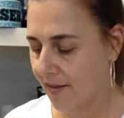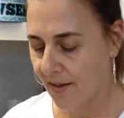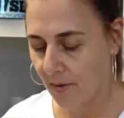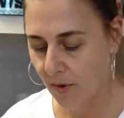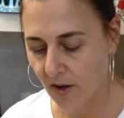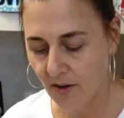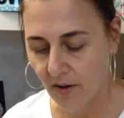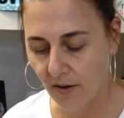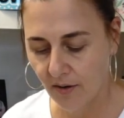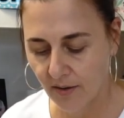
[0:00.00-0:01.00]
There we go.
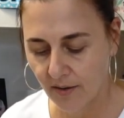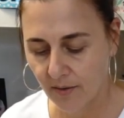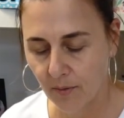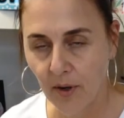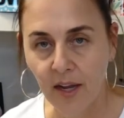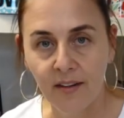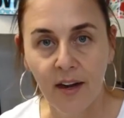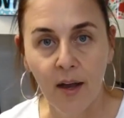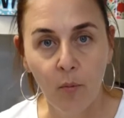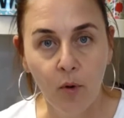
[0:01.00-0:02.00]
We ended
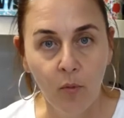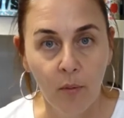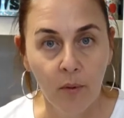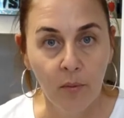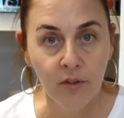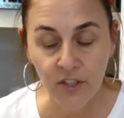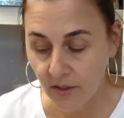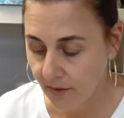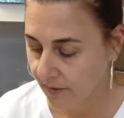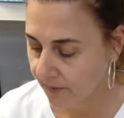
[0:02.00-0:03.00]
up with what we wanted.